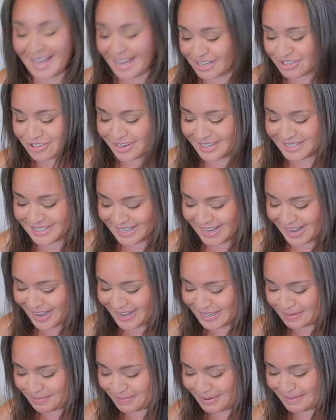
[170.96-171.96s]
I trust
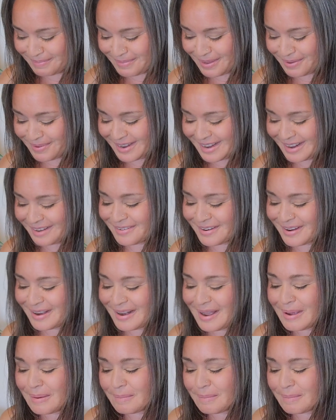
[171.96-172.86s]
God to bring me whatever,